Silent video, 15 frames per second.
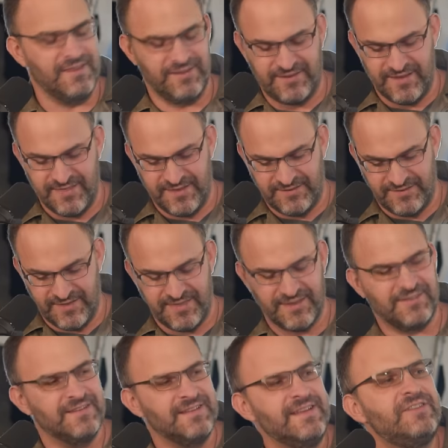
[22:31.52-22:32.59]

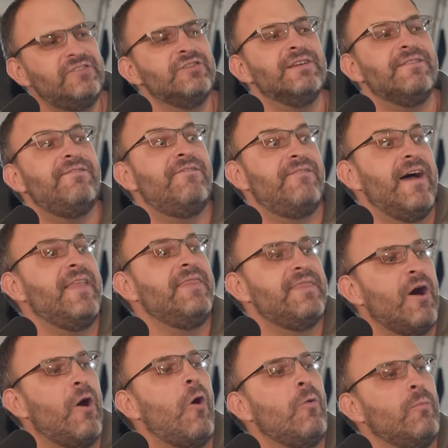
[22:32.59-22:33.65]
This need to motivation,
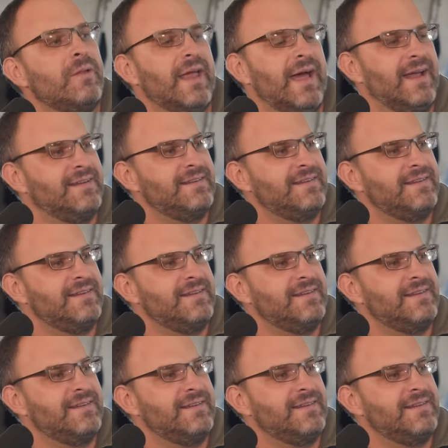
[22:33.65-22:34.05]
defend the homeland.